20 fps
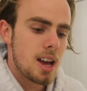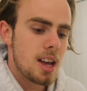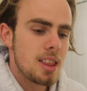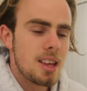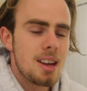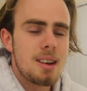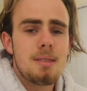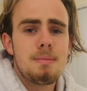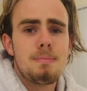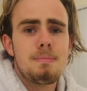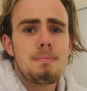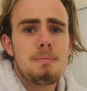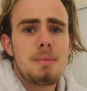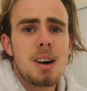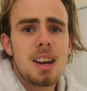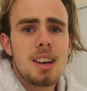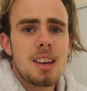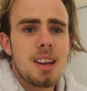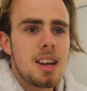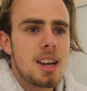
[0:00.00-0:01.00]
And then
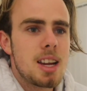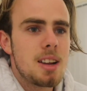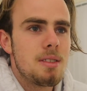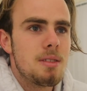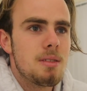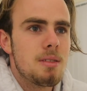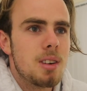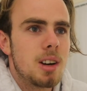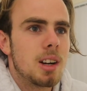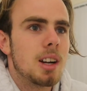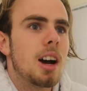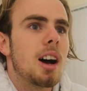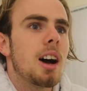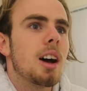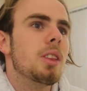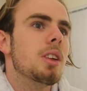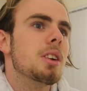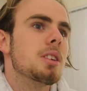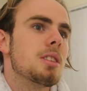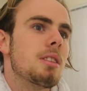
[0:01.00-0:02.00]
Monday,
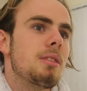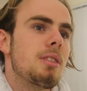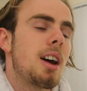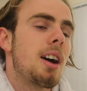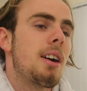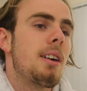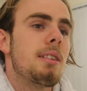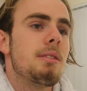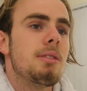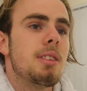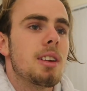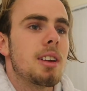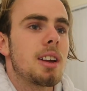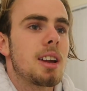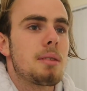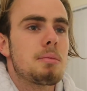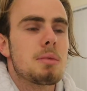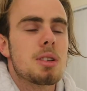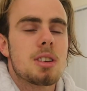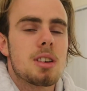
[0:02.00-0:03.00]
regardless of how I'm
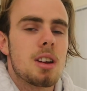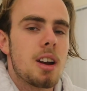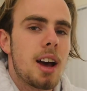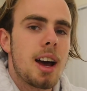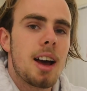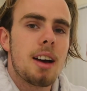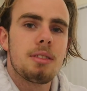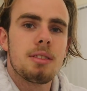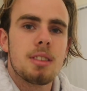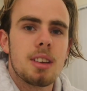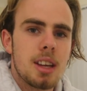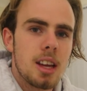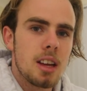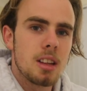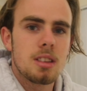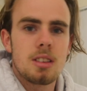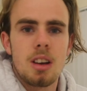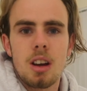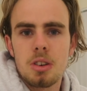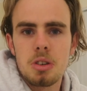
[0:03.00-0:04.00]
feeling, I'm just going to have to
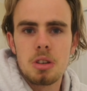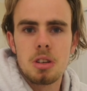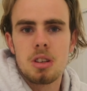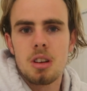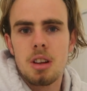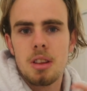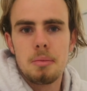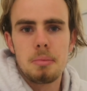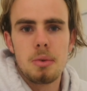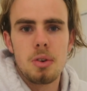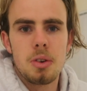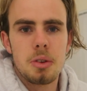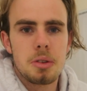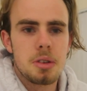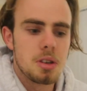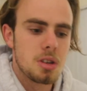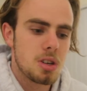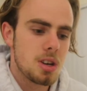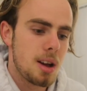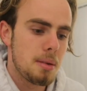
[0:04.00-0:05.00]
get touches on the ball
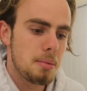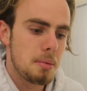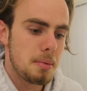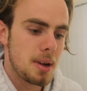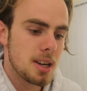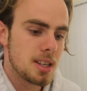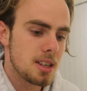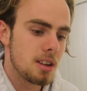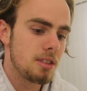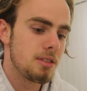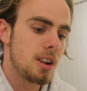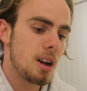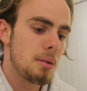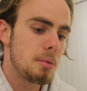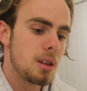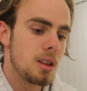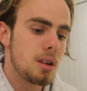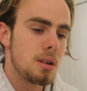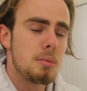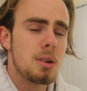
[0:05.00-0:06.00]
to sharpen myself up
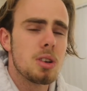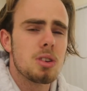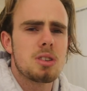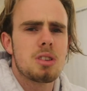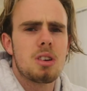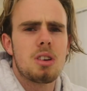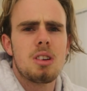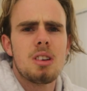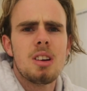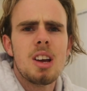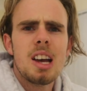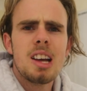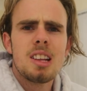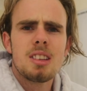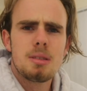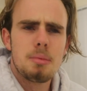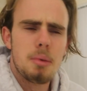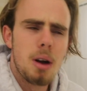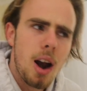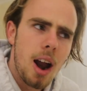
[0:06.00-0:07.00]
a little bit. So
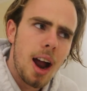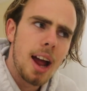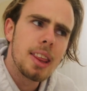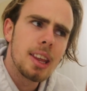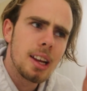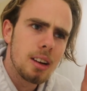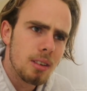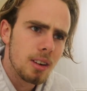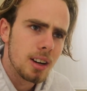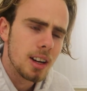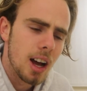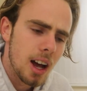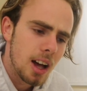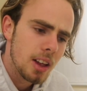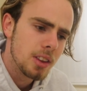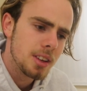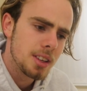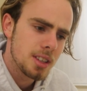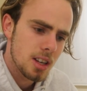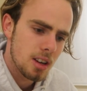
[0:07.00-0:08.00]
tomorrow, I think
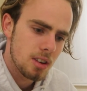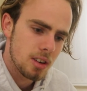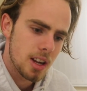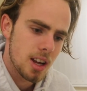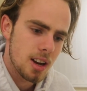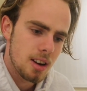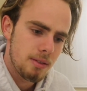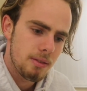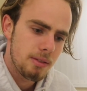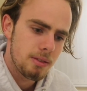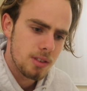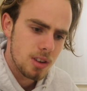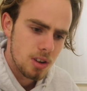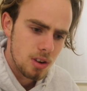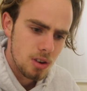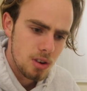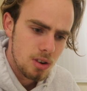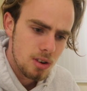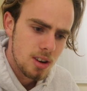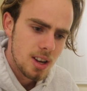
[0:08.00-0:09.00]
regardless, I'll get a
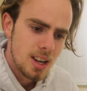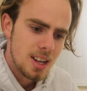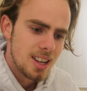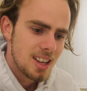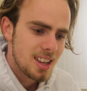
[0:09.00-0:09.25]
few,